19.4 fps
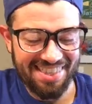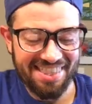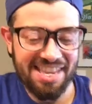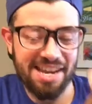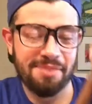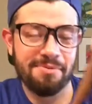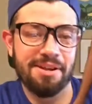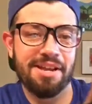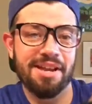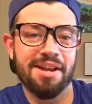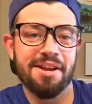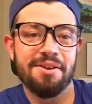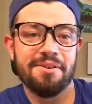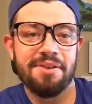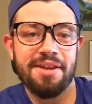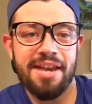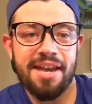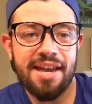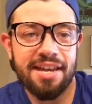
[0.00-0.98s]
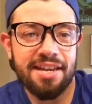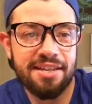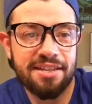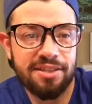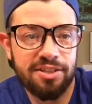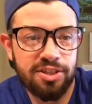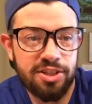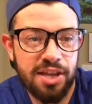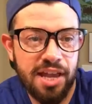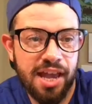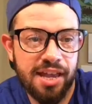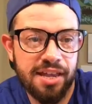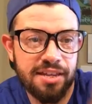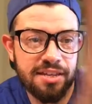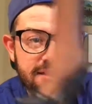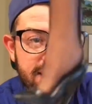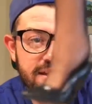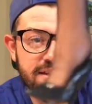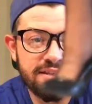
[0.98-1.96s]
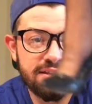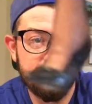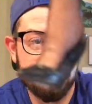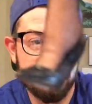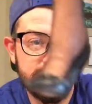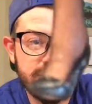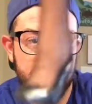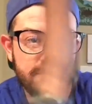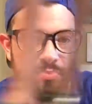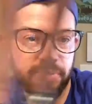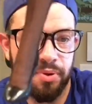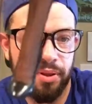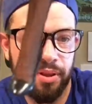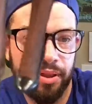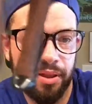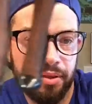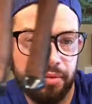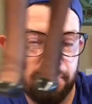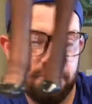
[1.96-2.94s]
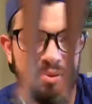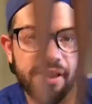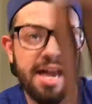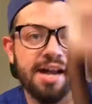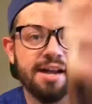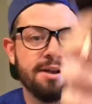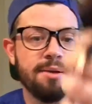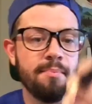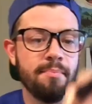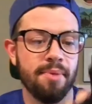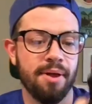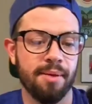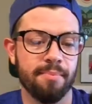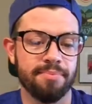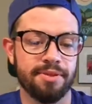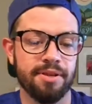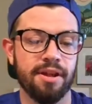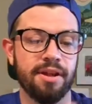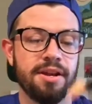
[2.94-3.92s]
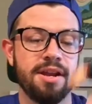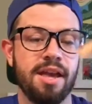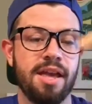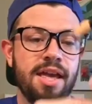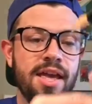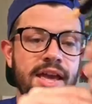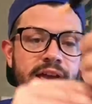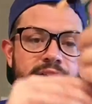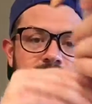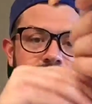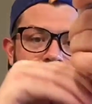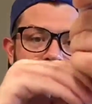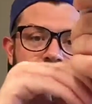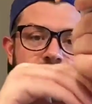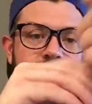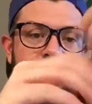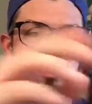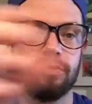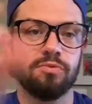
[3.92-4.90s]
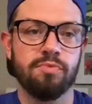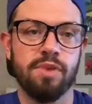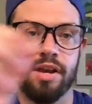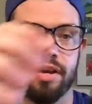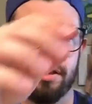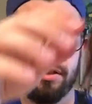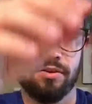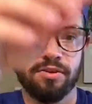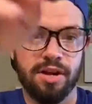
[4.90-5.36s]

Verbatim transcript: There we go. And she has some simple black pumps on. And she is the regular